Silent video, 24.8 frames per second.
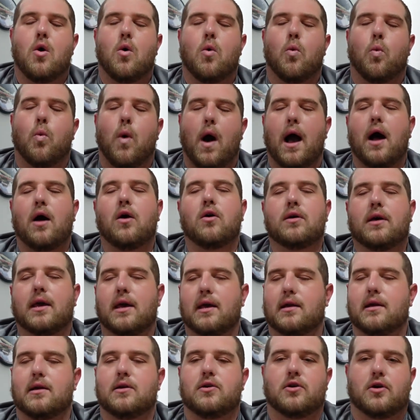While
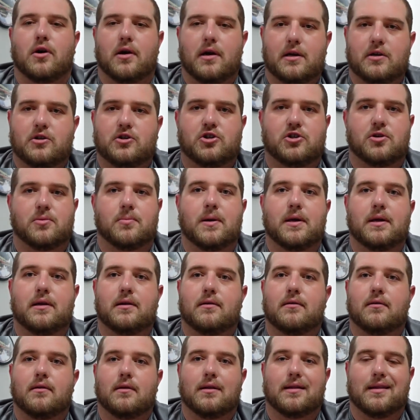getting your instrument
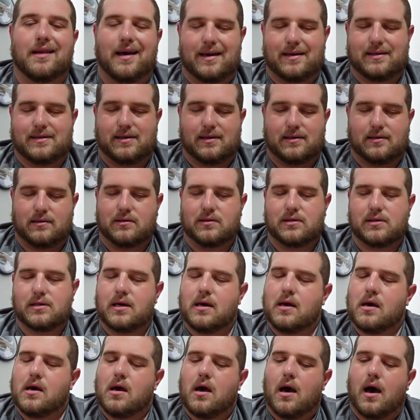license,
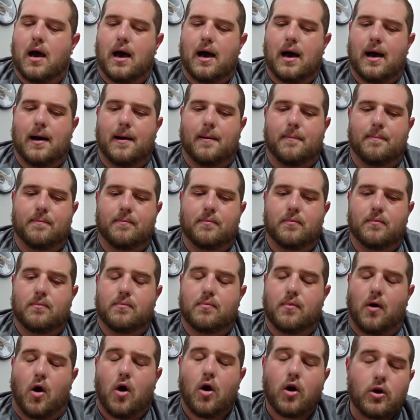
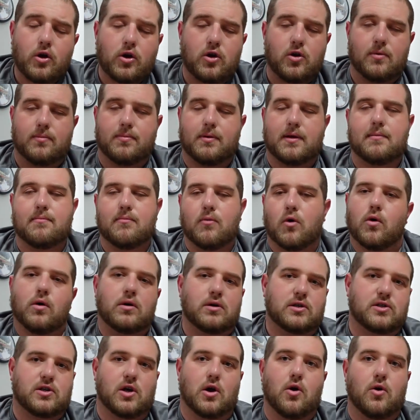arguably more
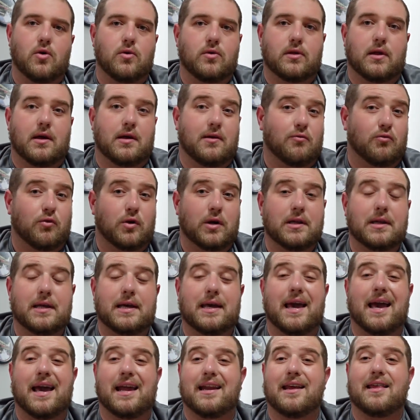so than
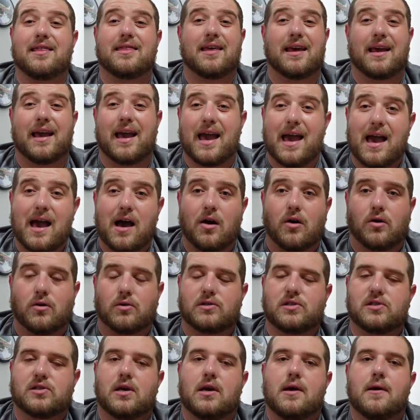really anything
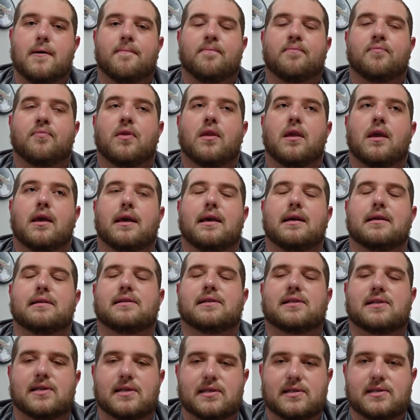else,
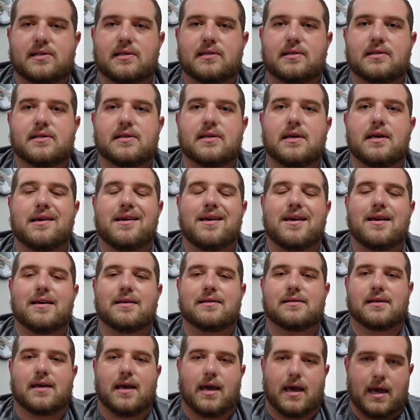consistency
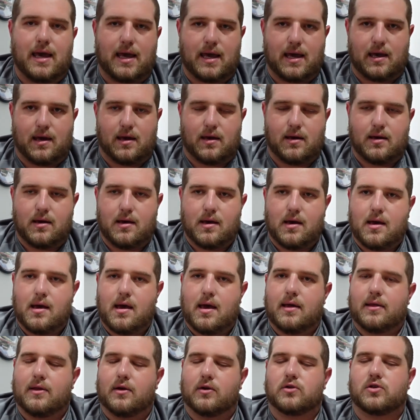is key.
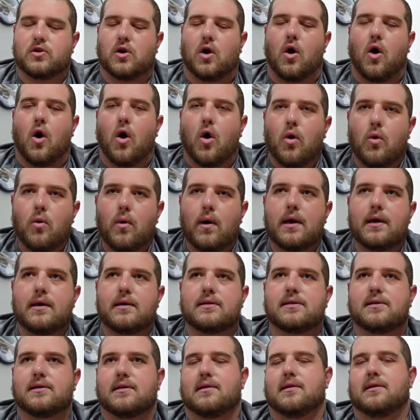There's
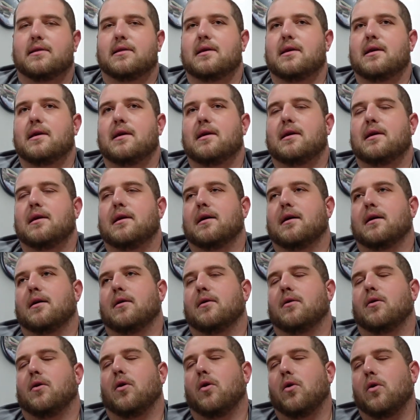always the
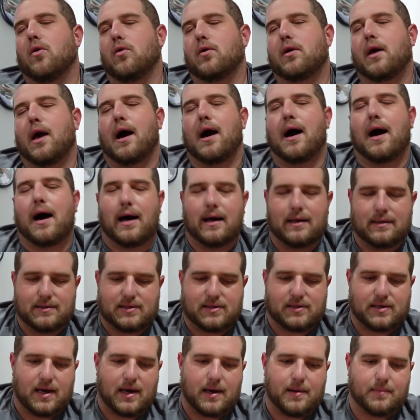whole
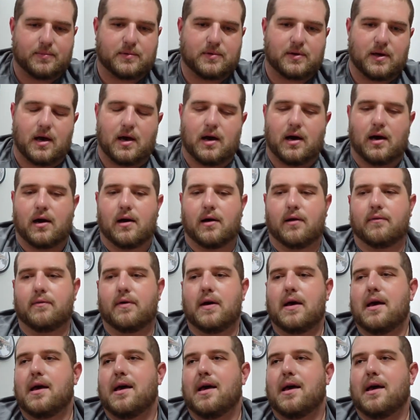concept of